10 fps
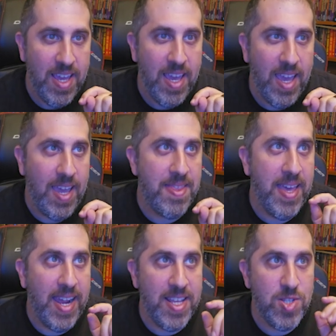And
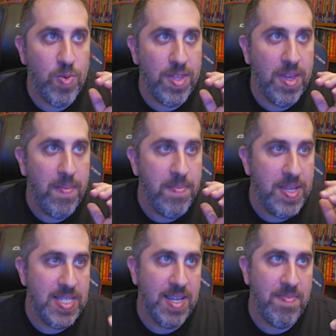that is with
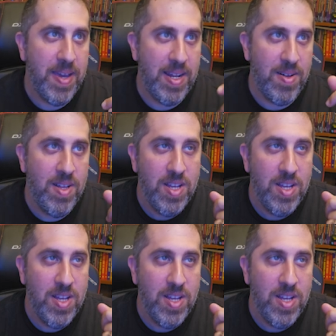Mystic Metal.